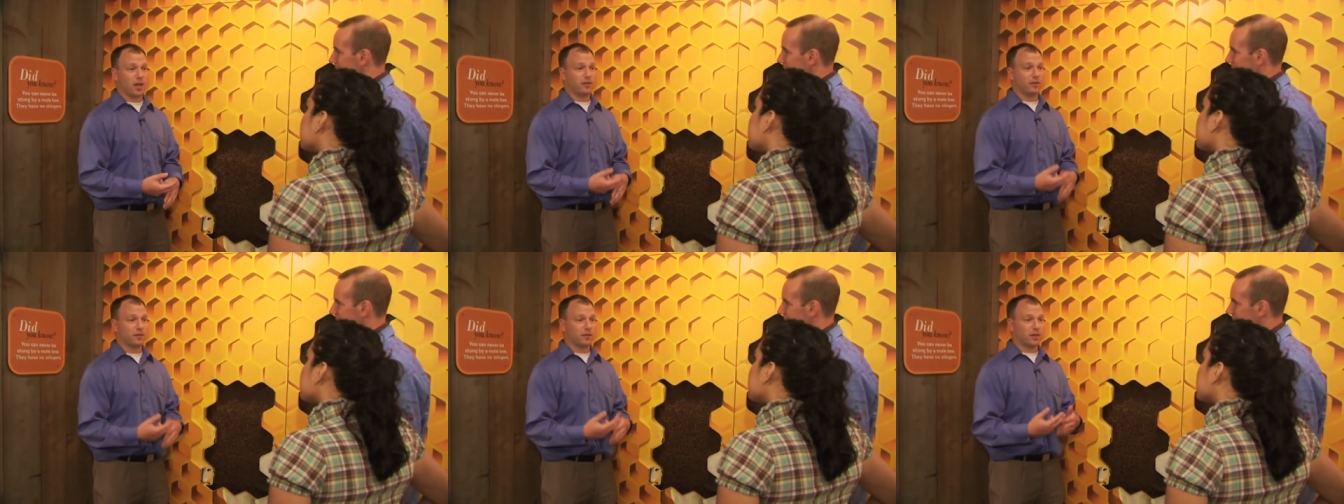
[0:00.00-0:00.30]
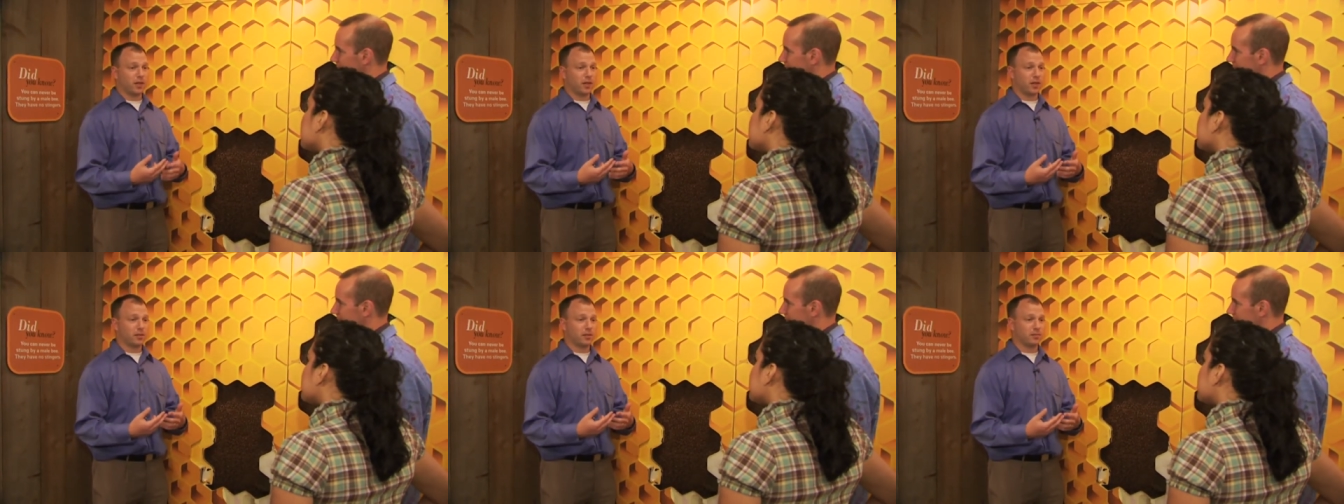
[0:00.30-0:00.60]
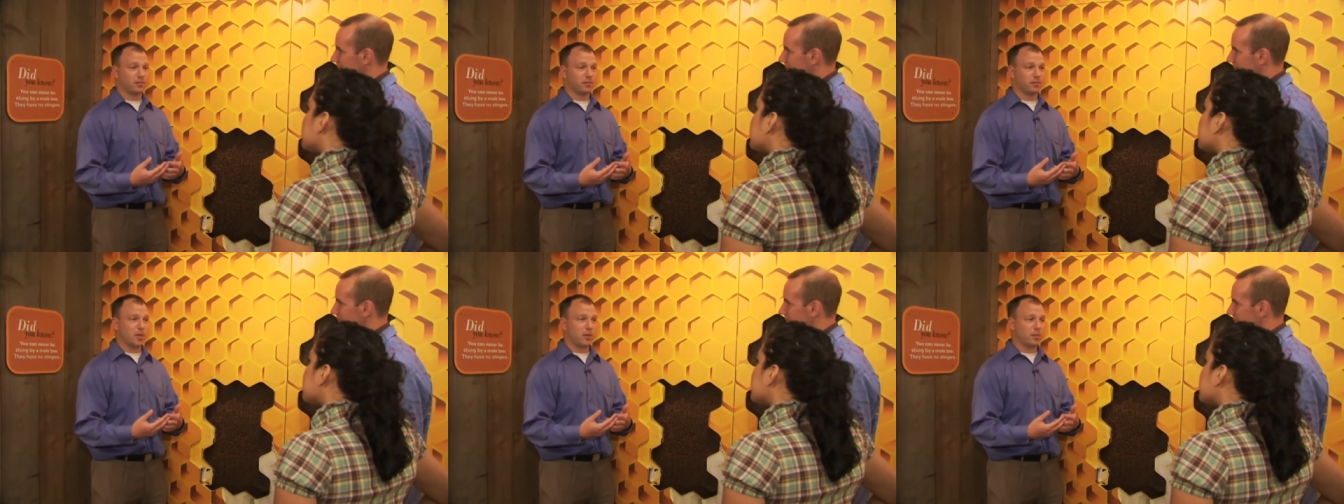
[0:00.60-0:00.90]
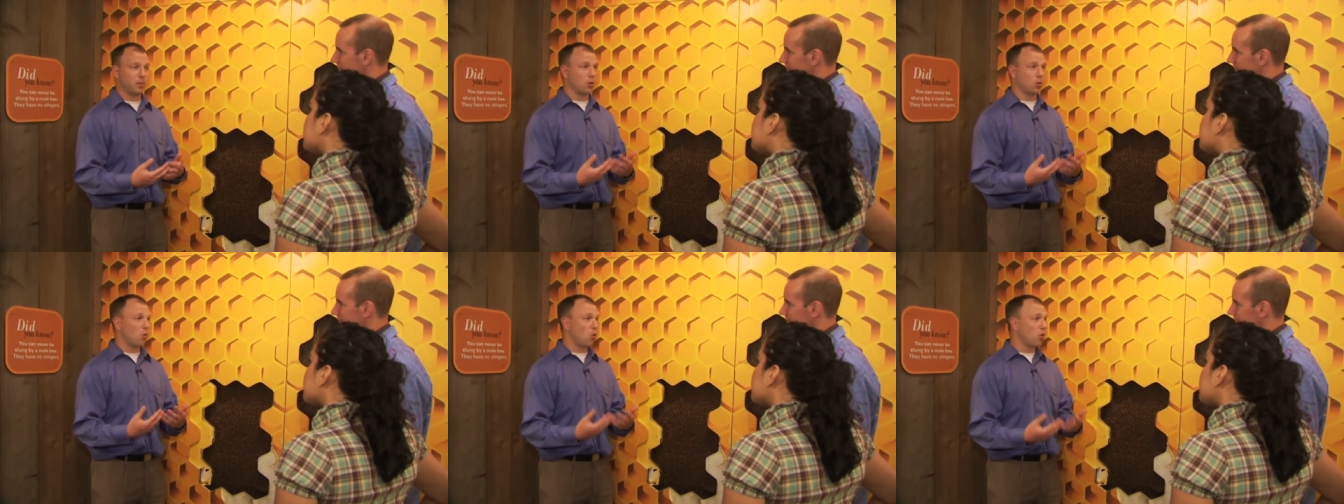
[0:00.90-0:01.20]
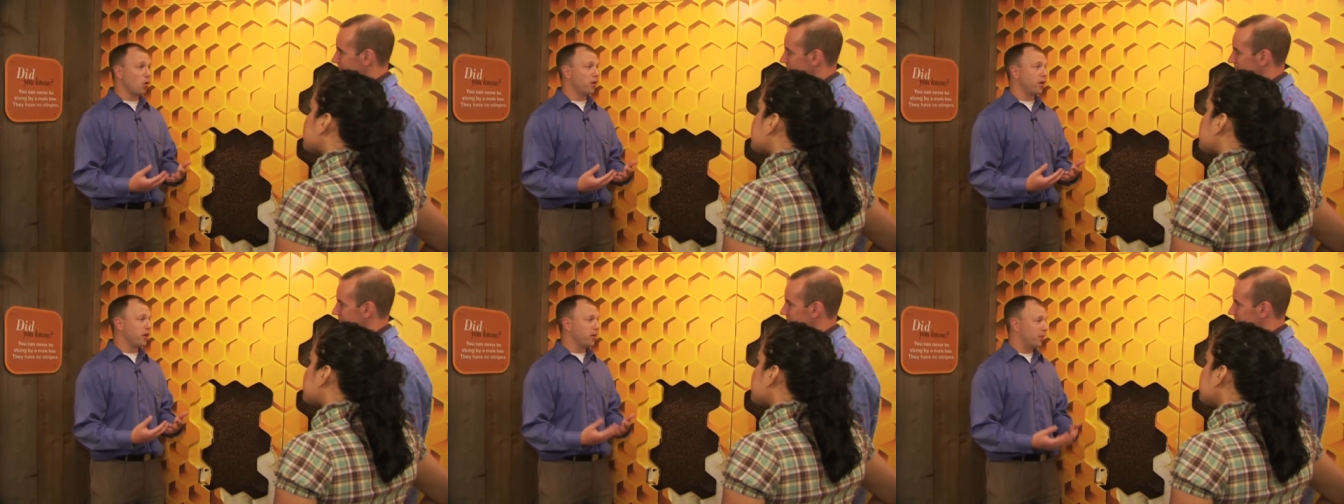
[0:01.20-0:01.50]
of um, people are
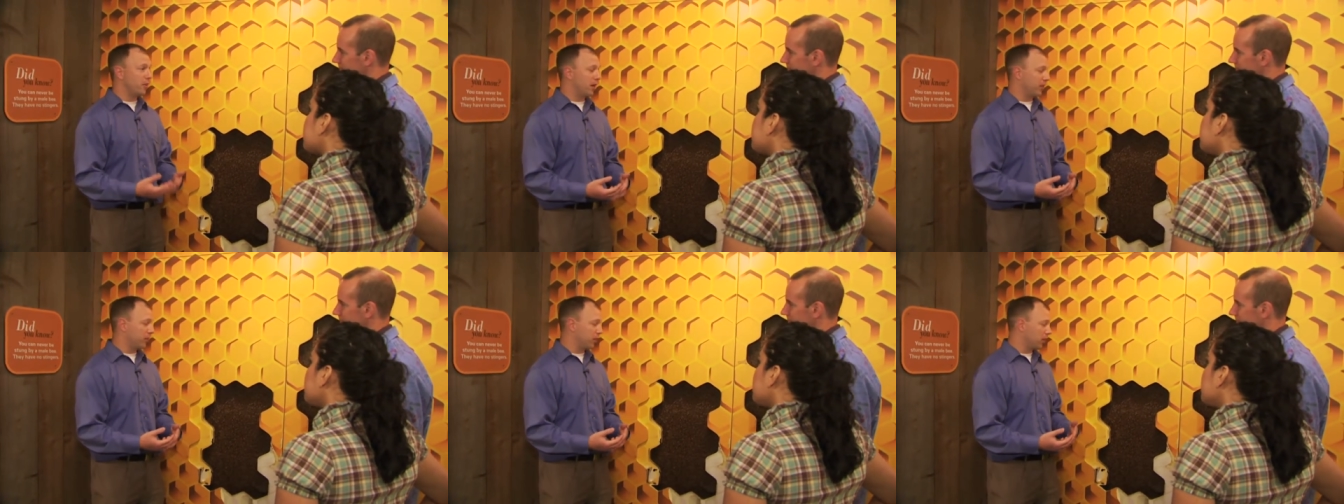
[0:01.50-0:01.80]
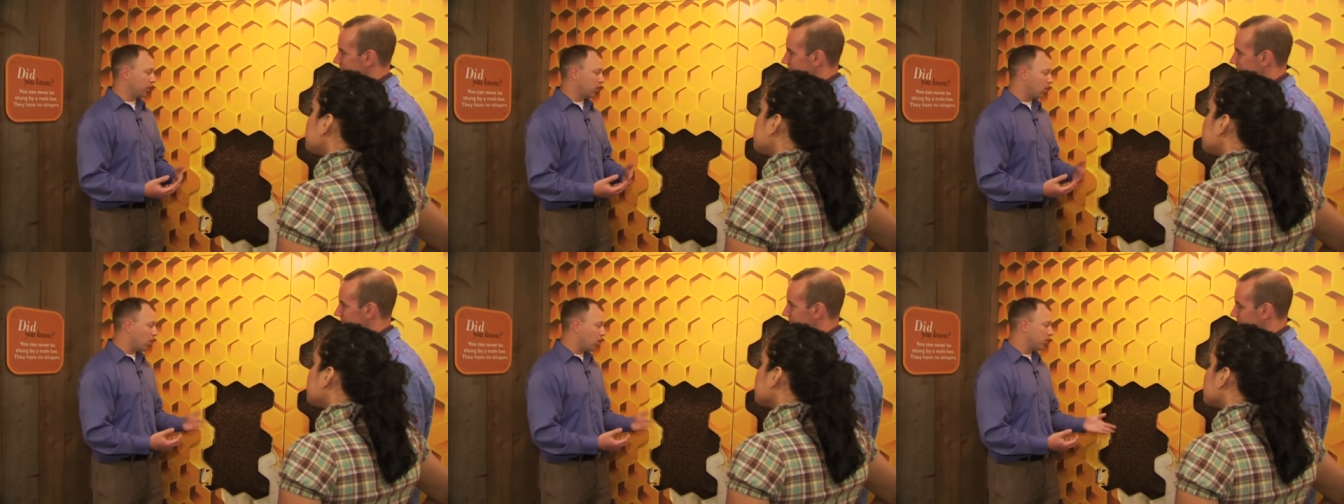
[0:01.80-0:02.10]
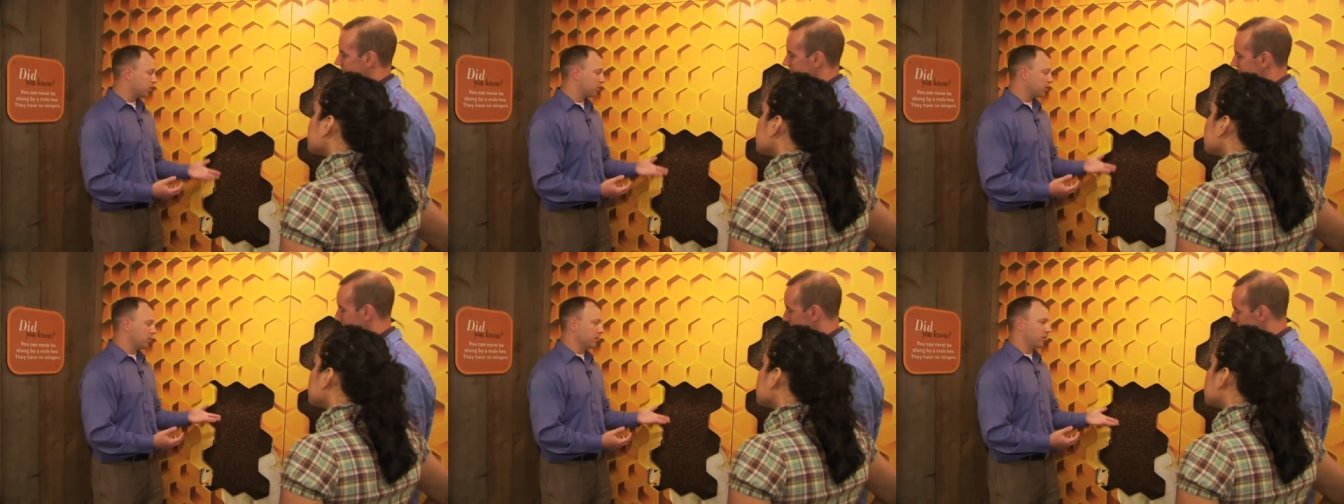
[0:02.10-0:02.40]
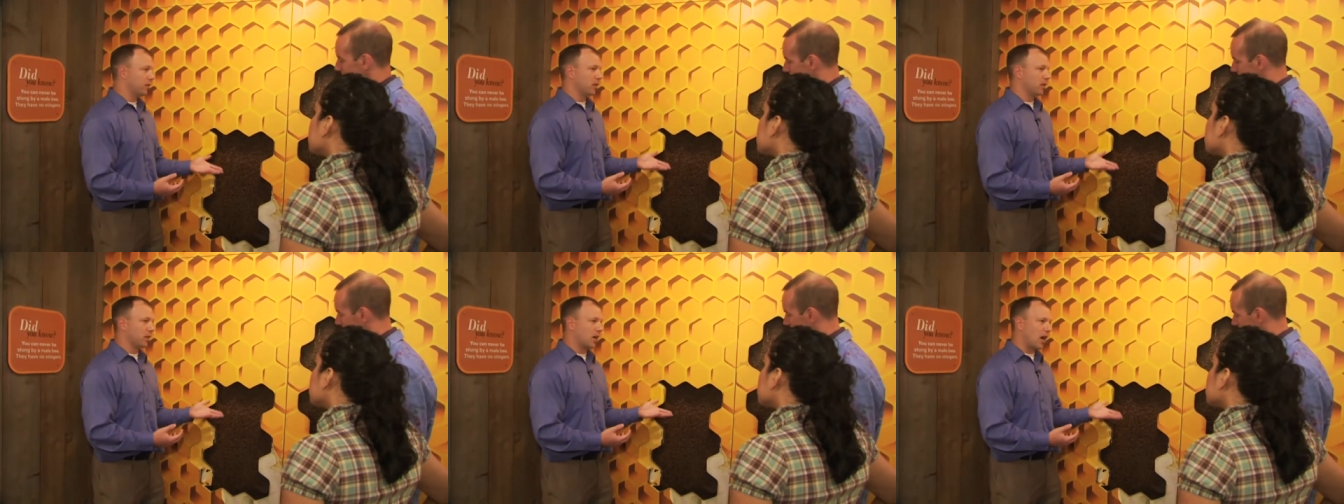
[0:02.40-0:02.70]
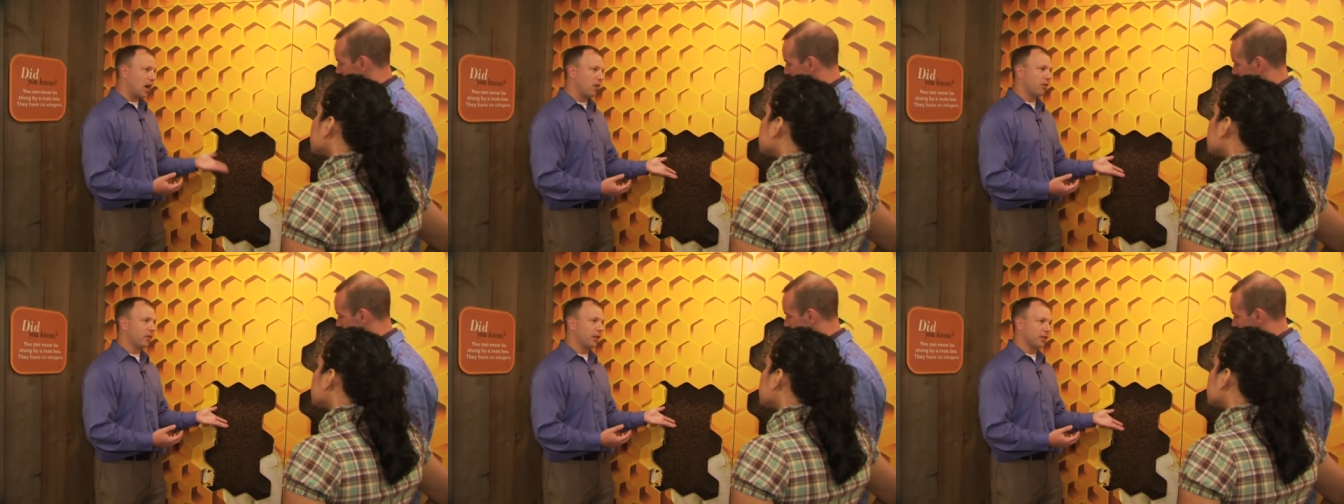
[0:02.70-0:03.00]
worried about the loss of the
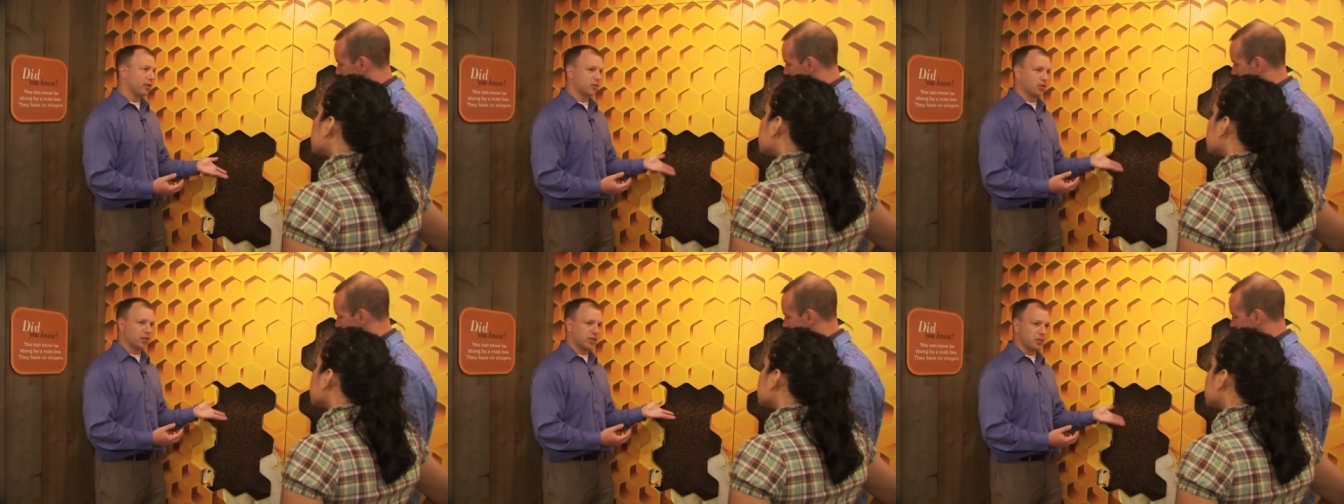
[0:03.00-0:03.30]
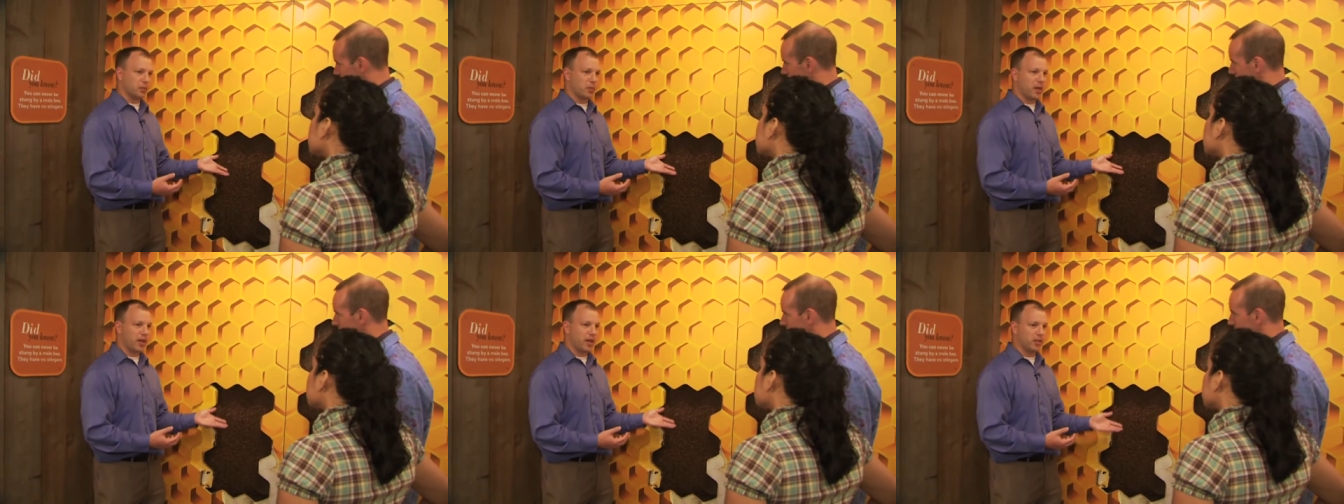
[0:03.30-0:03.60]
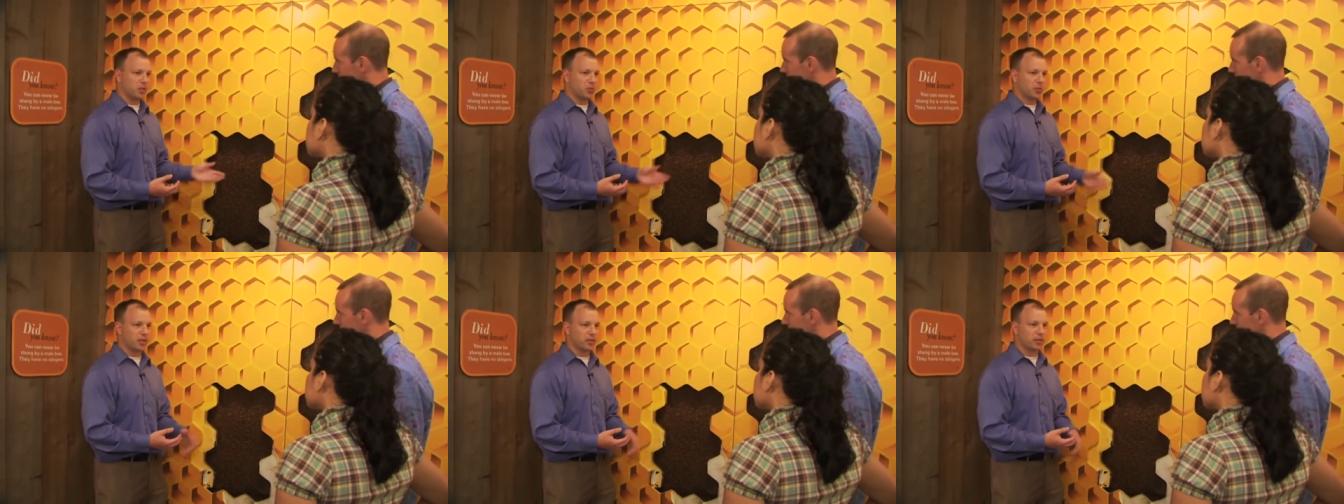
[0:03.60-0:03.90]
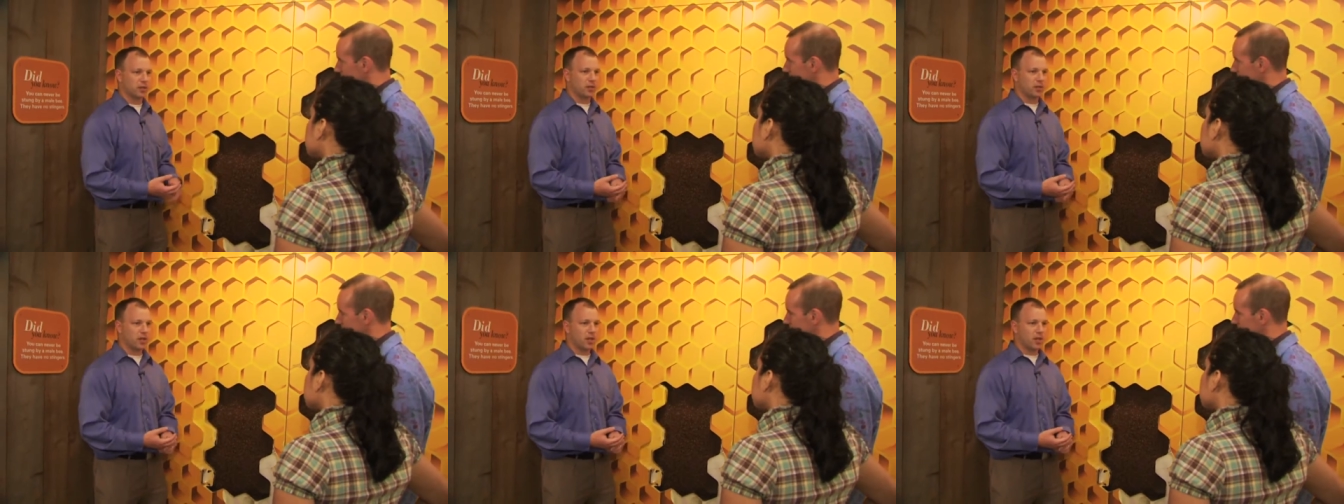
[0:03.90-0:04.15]
colonies of these managed bees.